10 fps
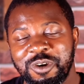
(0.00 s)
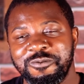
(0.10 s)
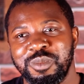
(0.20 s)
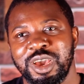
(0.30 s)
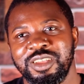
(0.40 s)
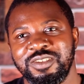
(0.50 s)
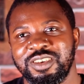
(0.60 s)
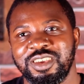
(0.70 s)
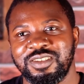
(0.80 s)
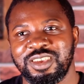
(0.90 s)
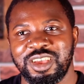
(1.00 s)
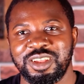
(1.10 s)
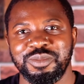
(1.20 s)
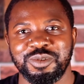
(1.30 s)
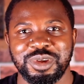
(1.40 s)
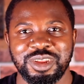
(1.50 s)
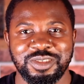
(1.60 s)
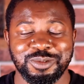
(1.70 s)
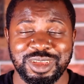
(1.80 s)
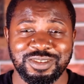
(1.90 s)
mindset and be ready
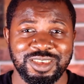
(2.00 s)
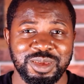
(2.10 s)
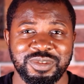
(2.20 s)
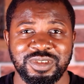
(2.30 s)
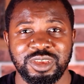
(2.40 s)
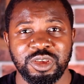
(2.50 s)
to accept